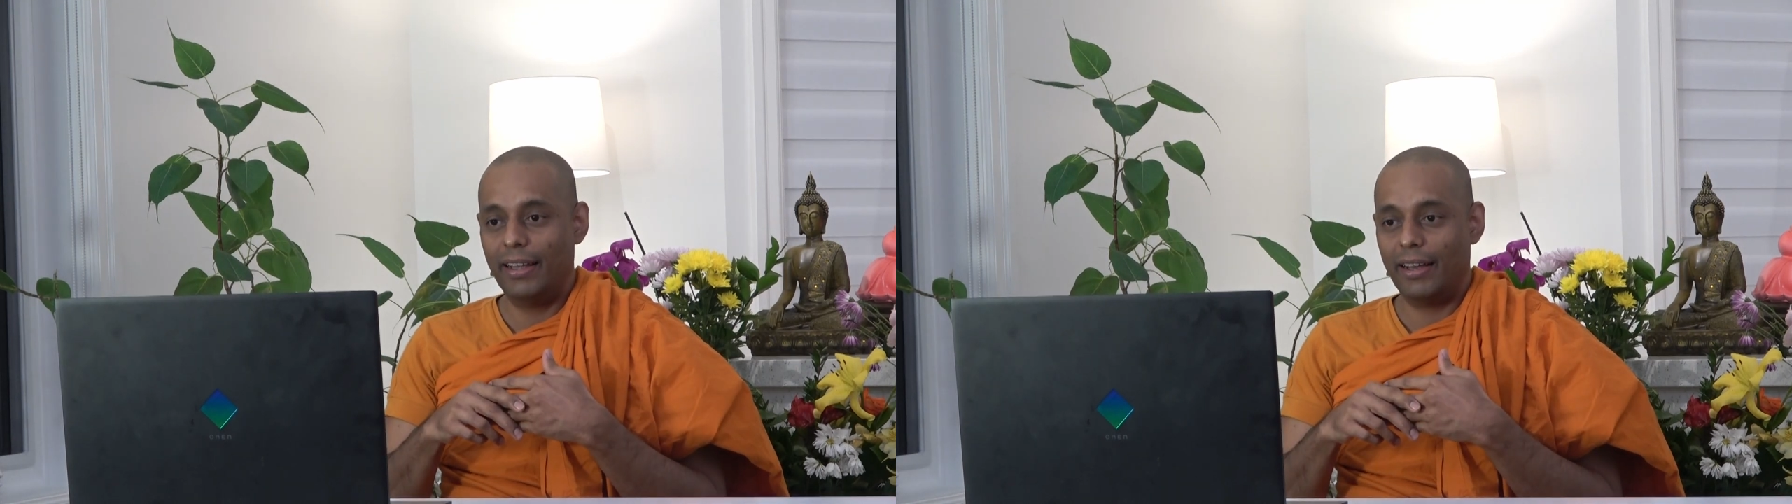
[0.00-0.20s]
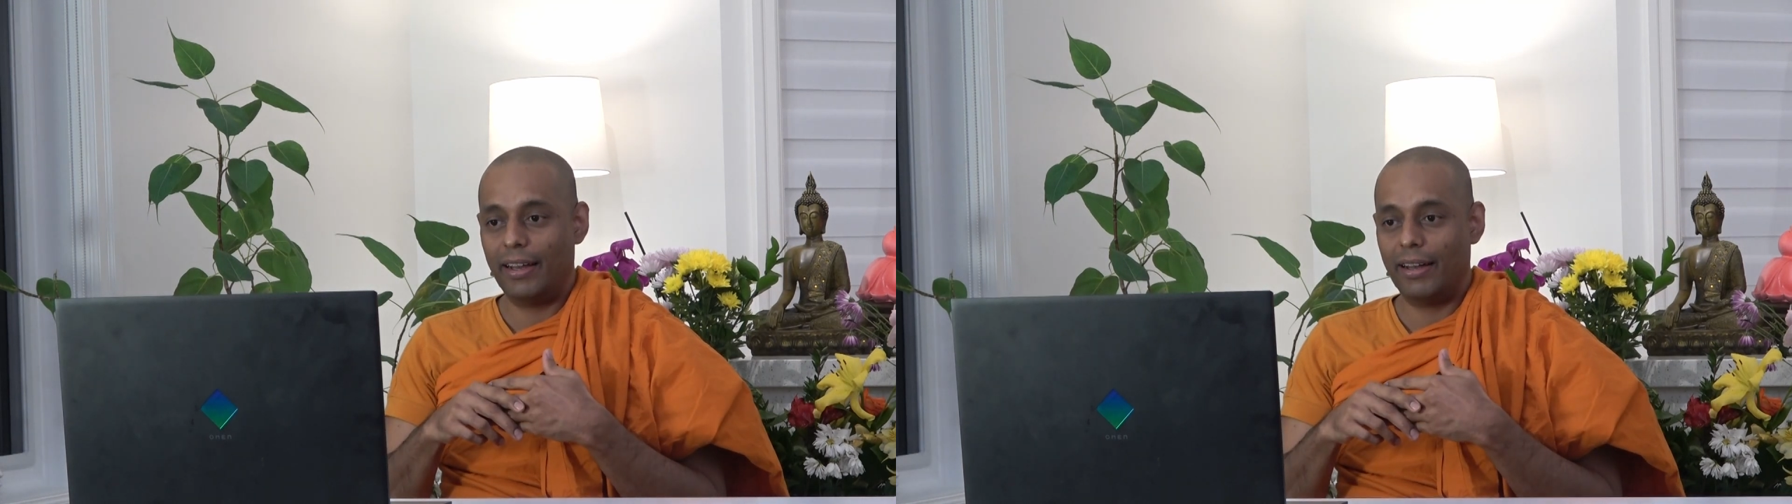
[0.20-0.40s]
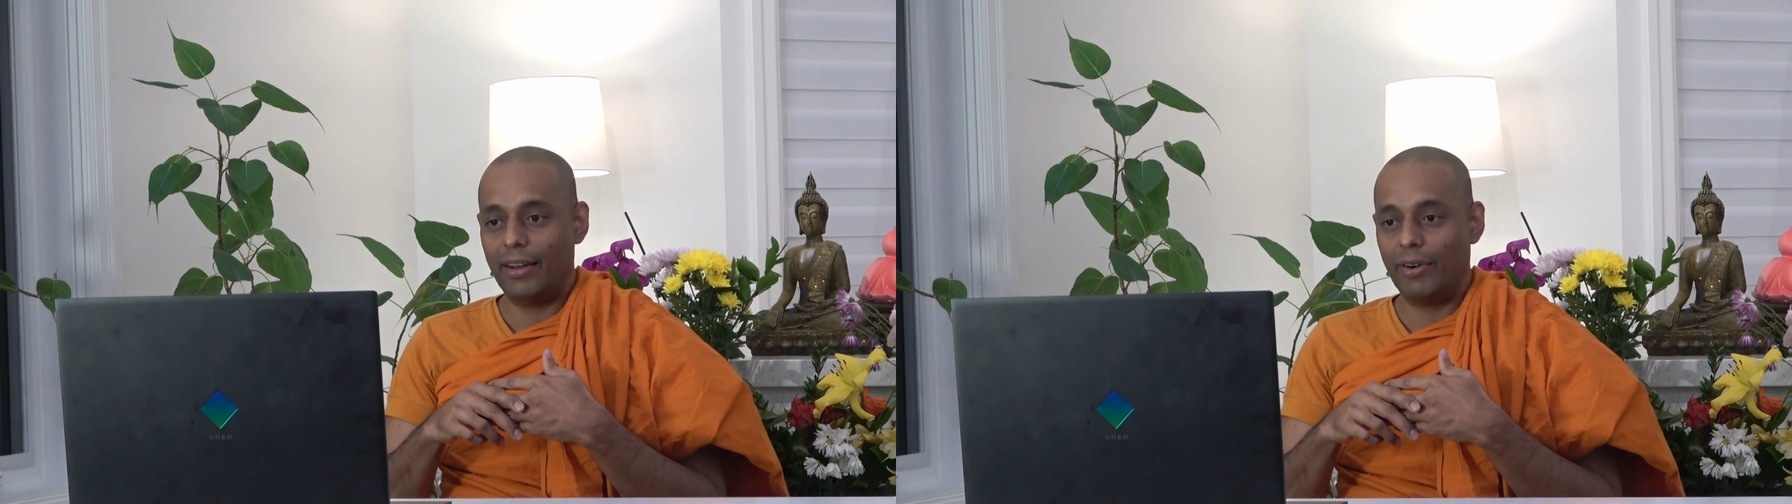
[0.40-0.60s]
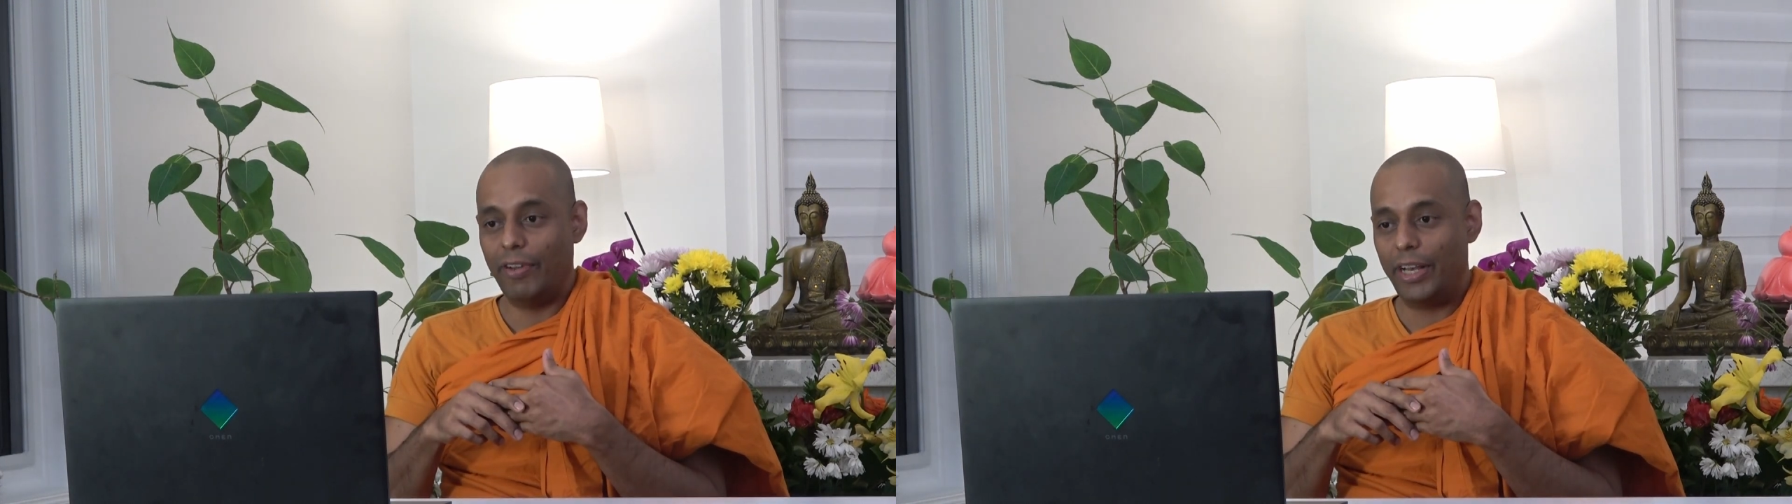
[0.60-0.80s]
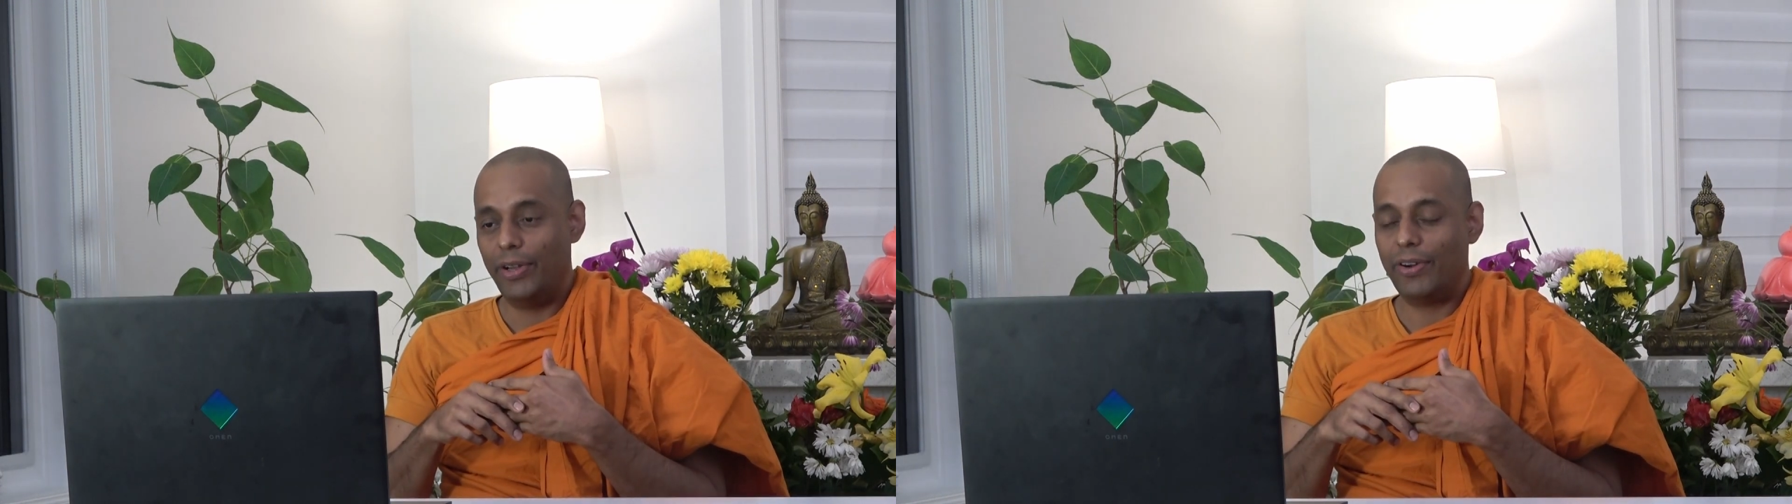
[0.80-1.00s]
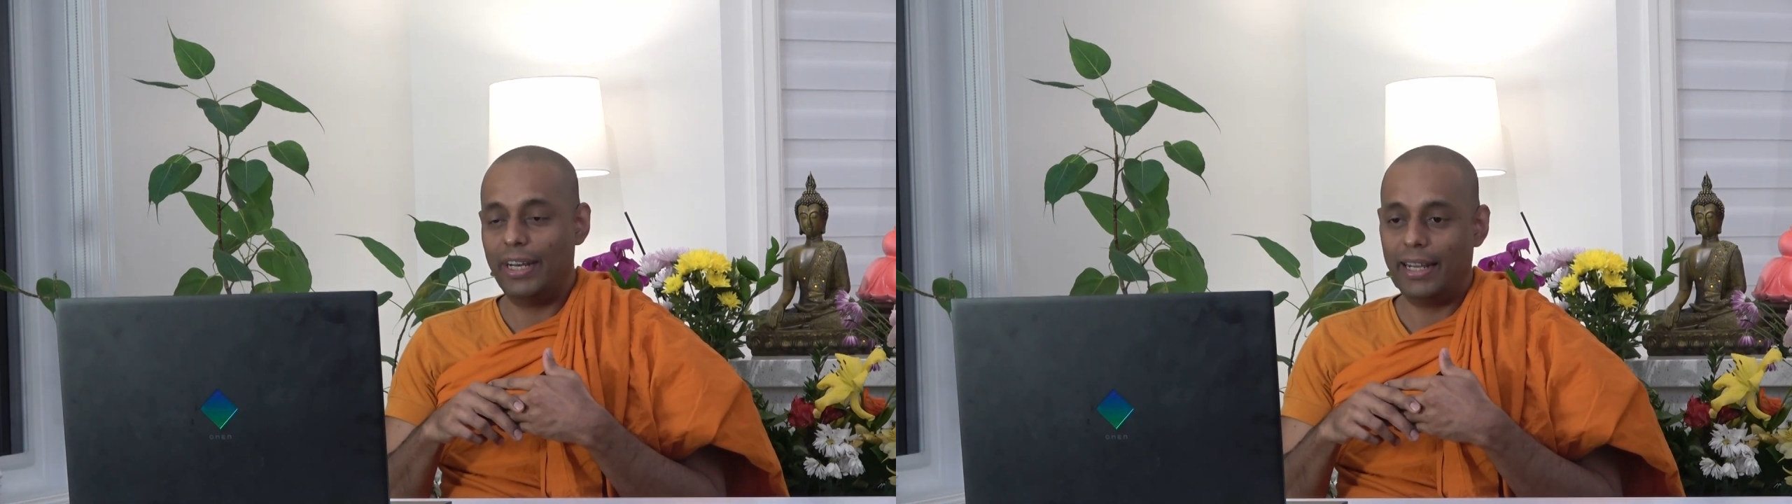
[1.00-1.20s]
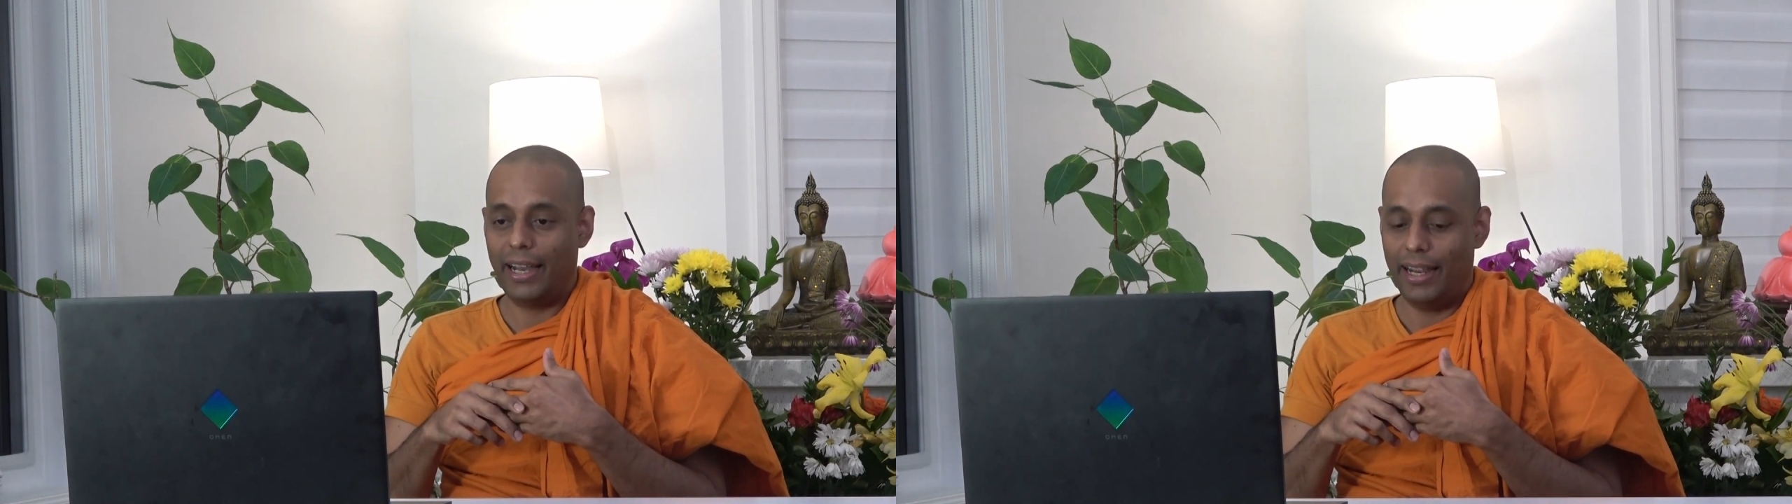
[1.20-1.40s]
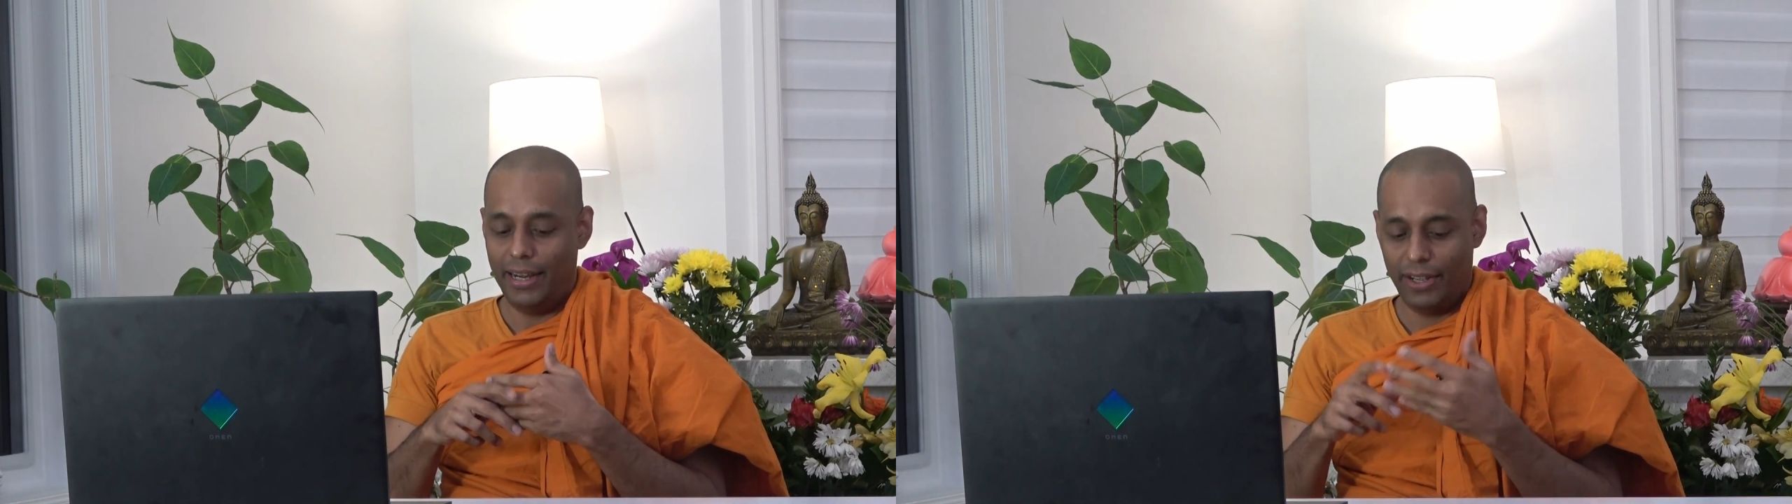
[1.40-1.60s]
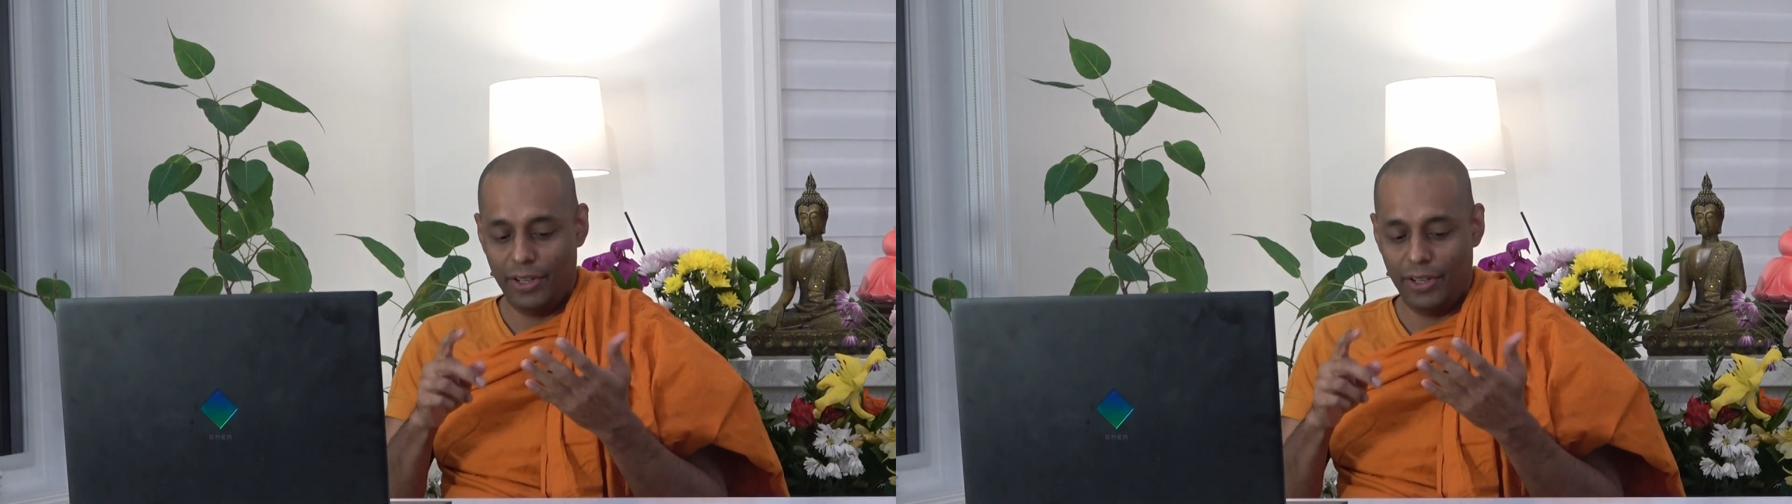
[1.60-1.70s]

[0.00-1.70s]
or when you're retired,